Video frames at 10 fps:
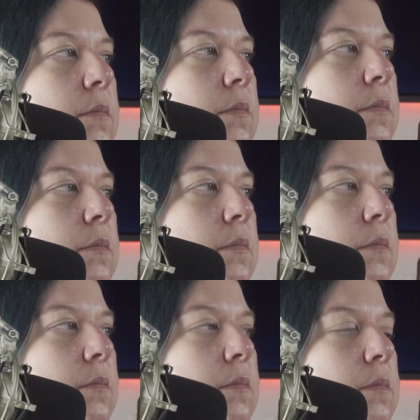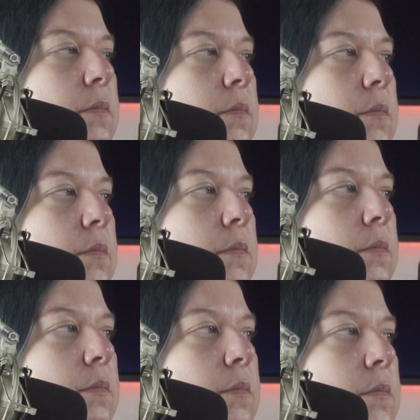for so bad was
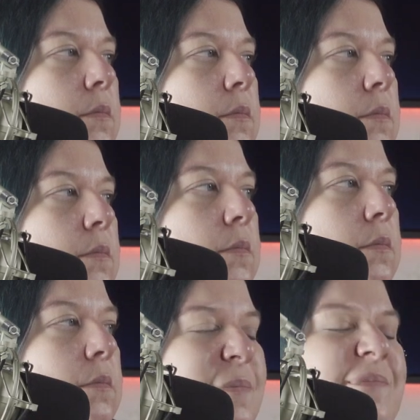Creeping Death.